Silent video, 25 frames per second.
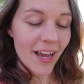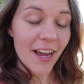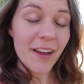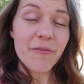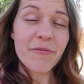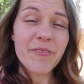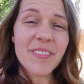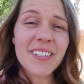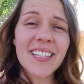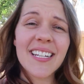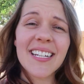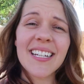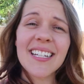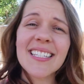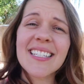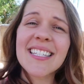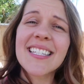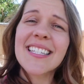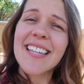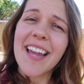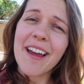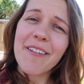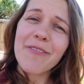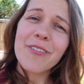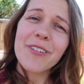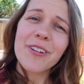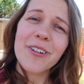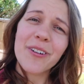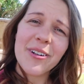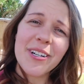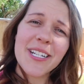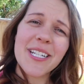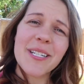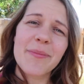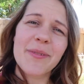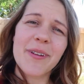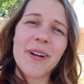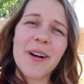I feel like it's never
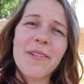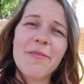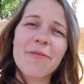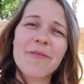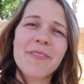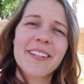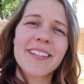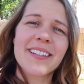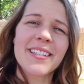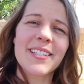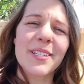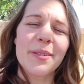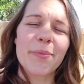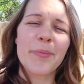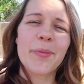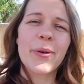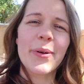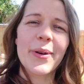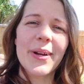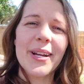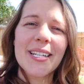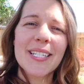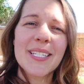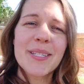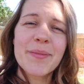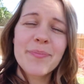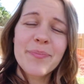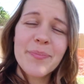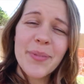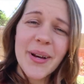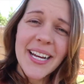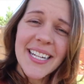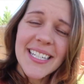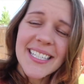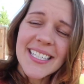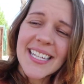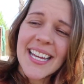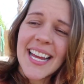going to be over at this point,
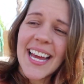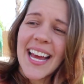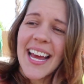but